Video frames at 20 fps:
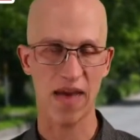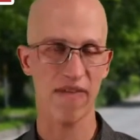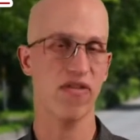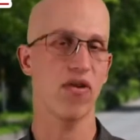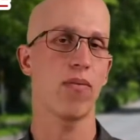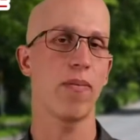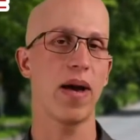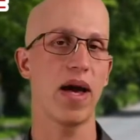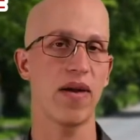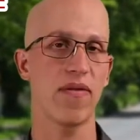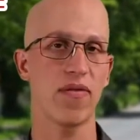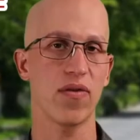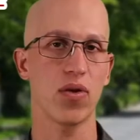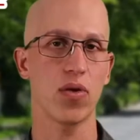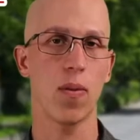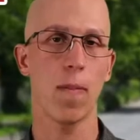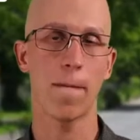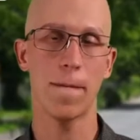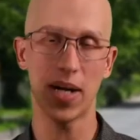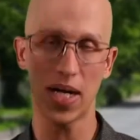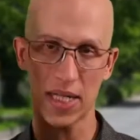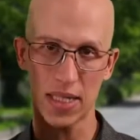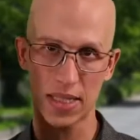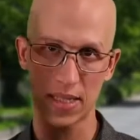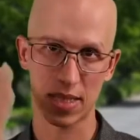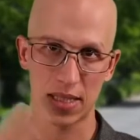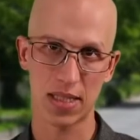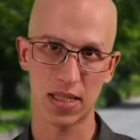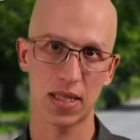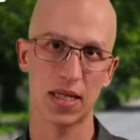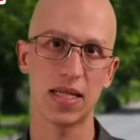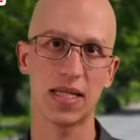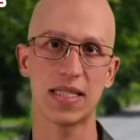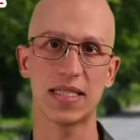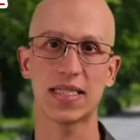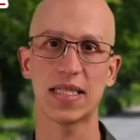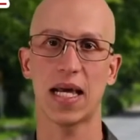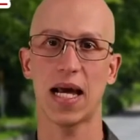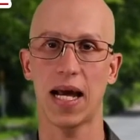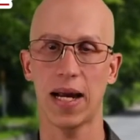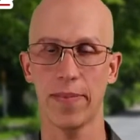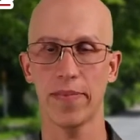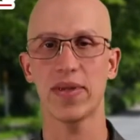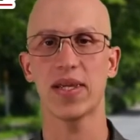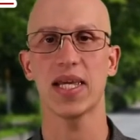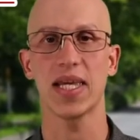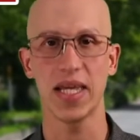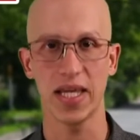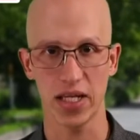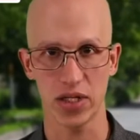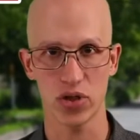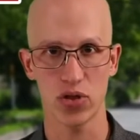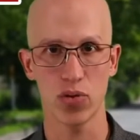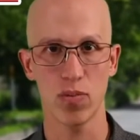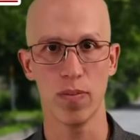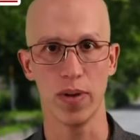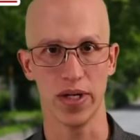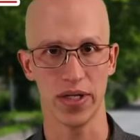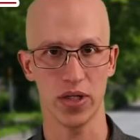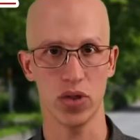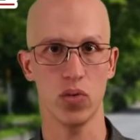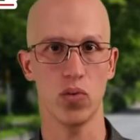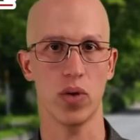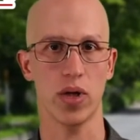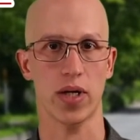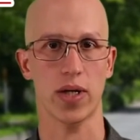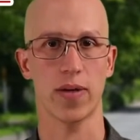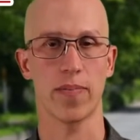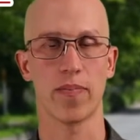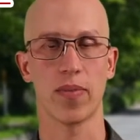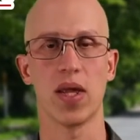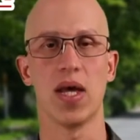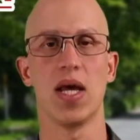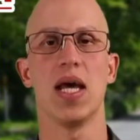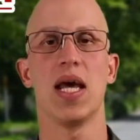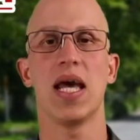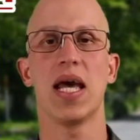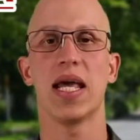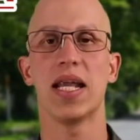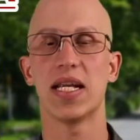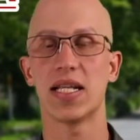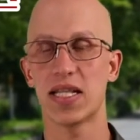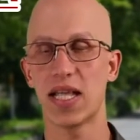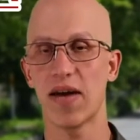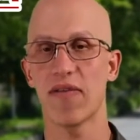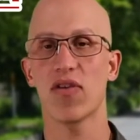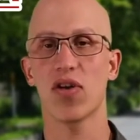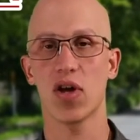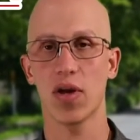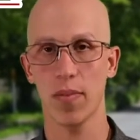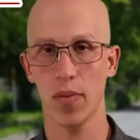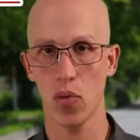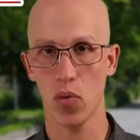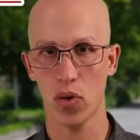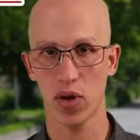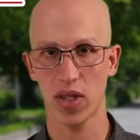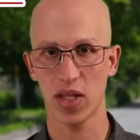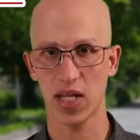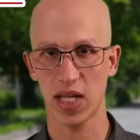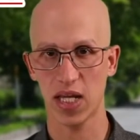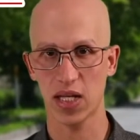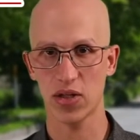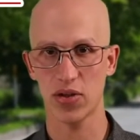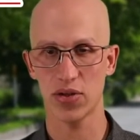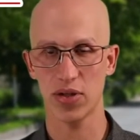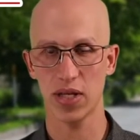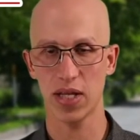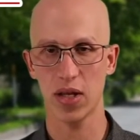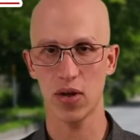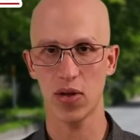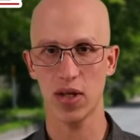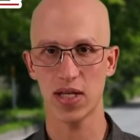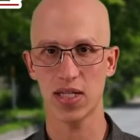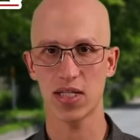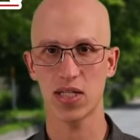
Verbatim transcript: I feel bad for you, but it's time to get your butt to work. It is definitely going to be worth it to get your CDL